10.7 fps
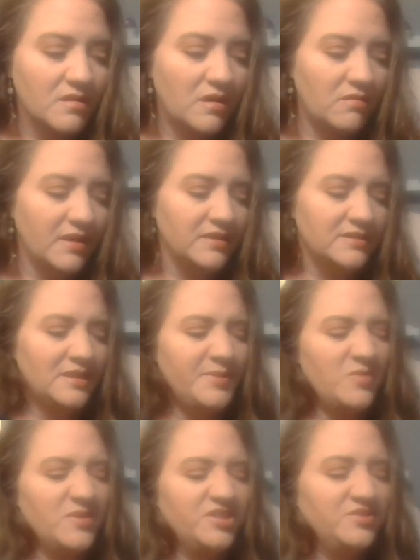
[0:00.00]
All right, let's see how many
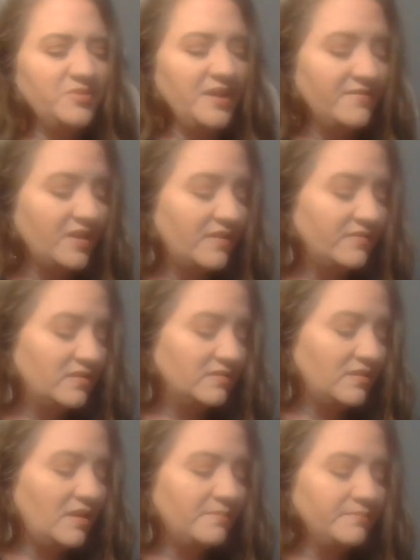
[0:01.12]
questions we have left.
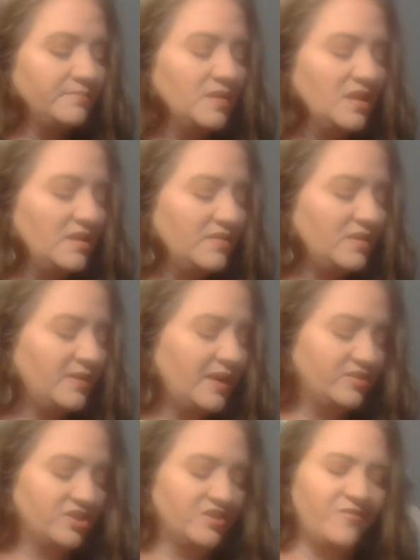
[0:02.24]
Oh, I think we have
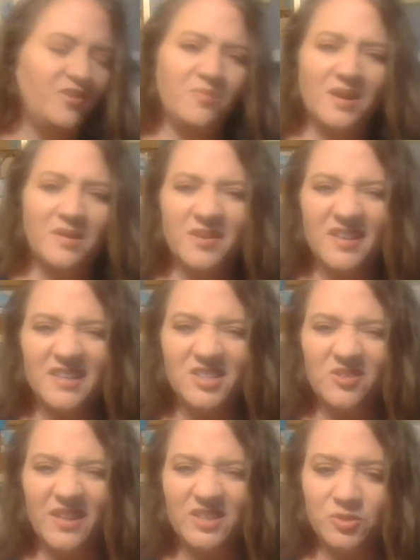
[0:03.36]
just a few, but I'm only going to do
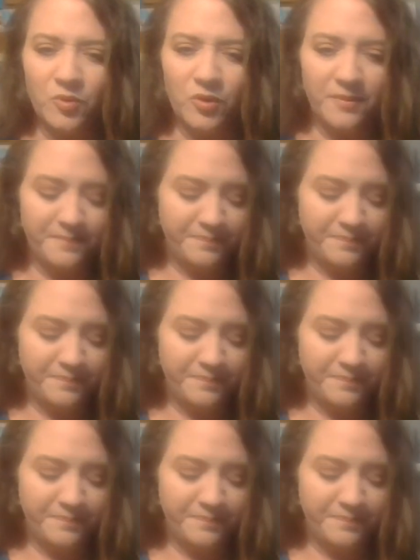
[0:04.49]
like 2 more.